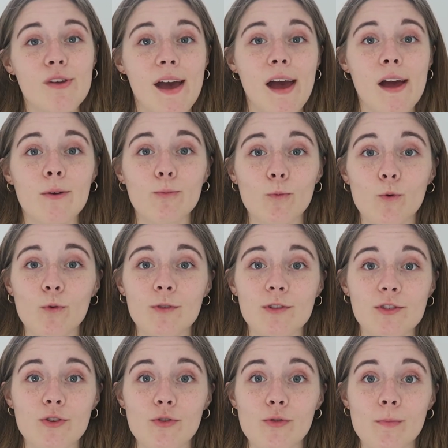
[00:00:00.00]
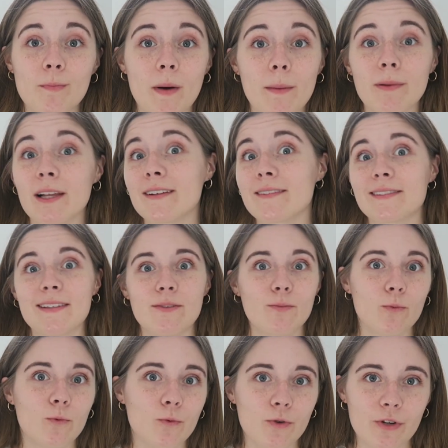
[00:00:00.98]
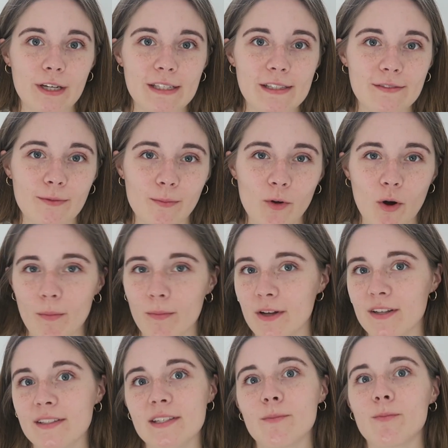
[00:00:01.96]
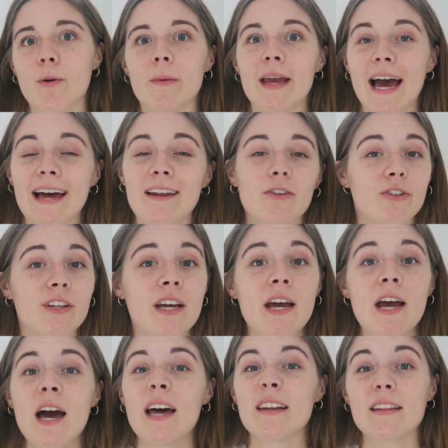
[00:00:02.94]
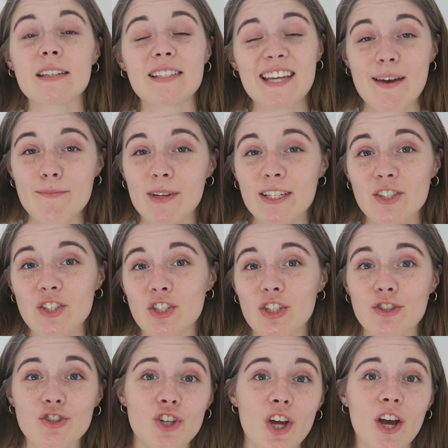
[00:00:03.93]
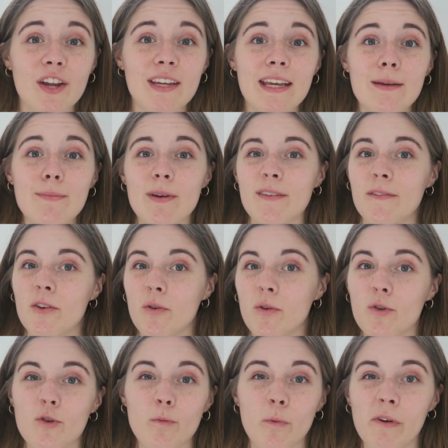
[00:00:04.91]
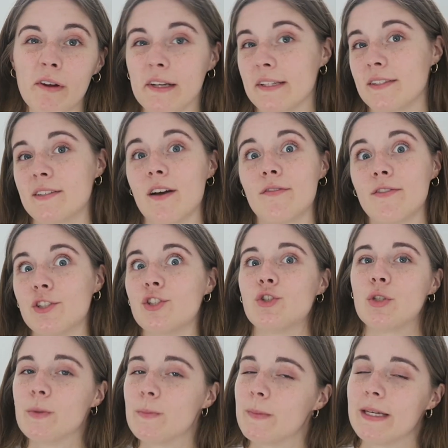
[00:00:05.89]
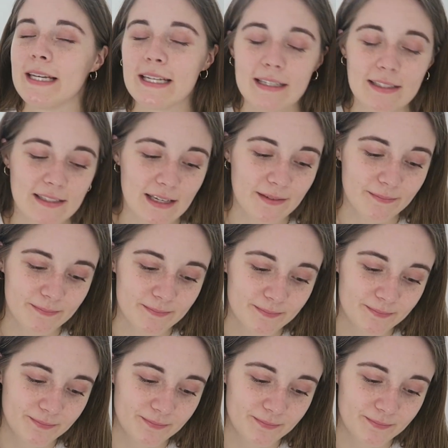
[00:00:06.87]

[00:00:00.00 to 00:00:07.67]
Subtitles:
can walk to Publix and Walgreens from Commons. It'll probably add on another 10 minutes to your journey, but if you're Ubering and stuff, it's super easy.